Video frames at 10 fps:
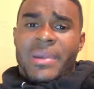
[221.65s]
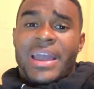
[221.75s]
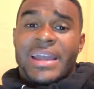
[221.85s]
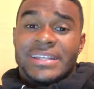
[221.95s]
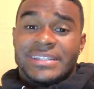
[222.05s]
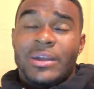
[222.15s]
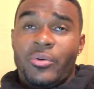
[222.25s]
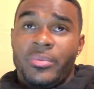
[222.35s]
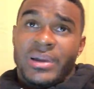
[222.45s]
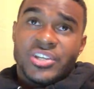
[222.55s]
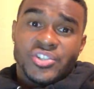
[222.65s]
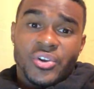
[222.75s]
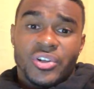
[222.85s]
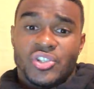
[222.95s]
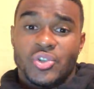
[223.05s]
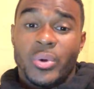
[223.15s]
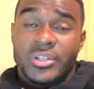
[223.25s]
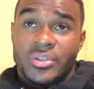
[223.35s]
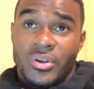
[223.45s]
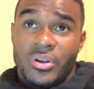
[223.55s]
as that would be my
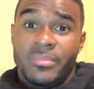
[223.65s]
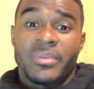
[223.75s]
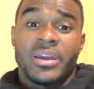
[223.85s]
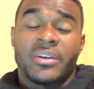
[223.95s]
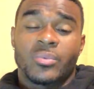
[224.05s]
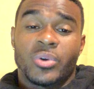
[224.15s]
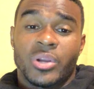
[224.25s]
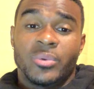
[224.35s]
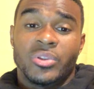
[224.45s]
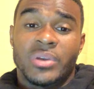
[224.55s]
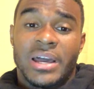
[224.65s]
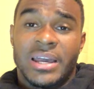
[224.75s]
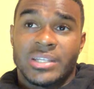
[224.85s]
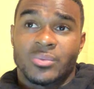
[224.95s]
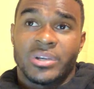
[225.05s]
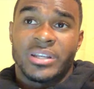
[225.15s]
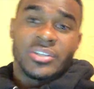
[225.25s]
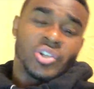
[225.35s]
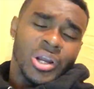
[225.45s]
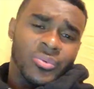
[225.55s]
short term working with you guys, would
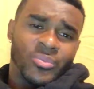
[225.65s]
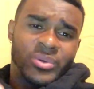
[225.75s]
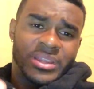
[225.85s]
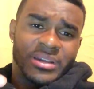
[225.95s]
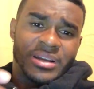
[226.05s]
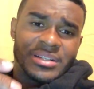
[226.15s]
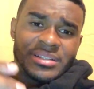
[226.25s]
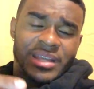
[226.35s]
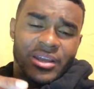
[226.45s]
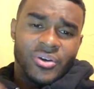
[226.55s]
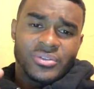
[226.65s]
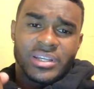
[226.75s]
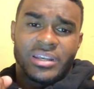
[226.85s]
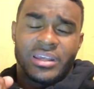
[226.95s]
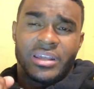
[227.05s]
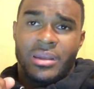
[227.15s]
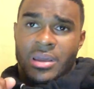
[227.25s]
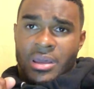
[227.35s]
start with sales, and then